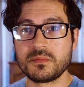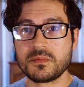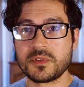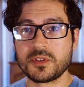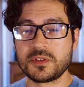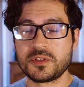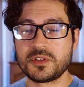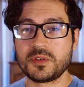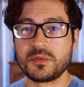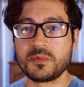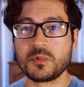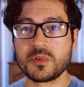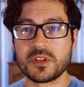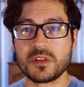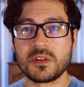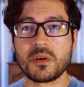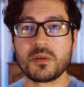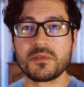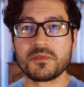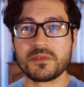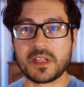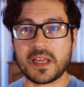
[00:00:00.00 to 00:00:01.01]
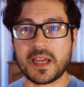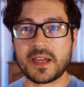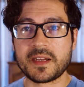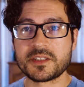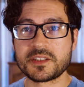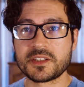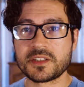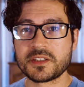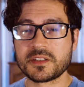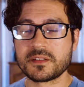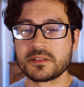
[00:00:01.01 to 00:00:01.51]
shoot with no
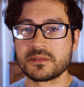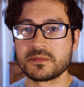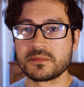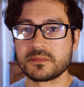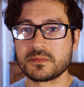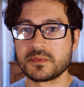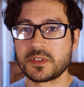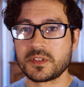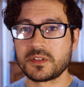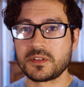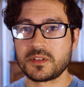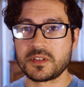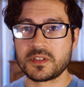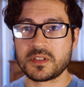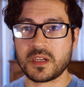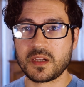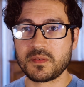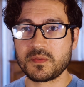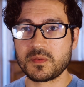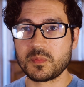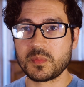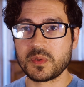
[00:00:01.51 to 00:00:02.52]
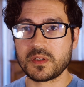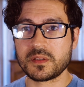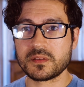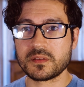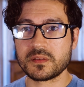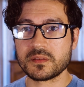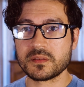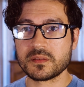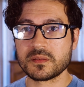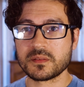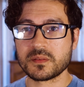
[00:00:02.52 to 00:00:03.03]
flash. You just have a
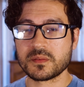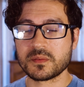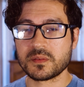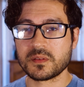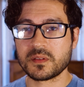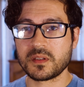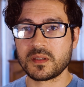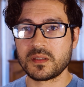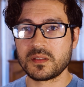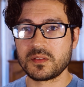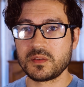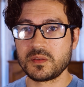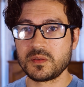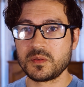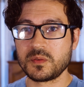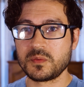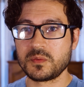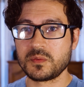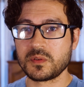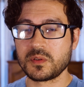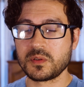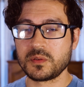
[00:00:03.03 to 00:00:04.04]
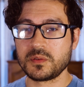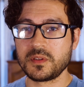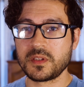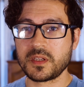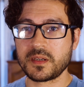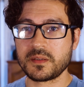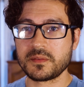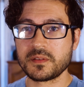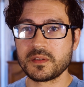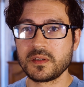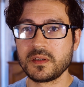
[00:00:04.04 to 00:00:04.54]
button that you hold
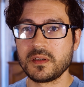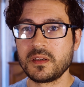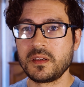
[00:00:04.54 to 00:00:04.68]
down.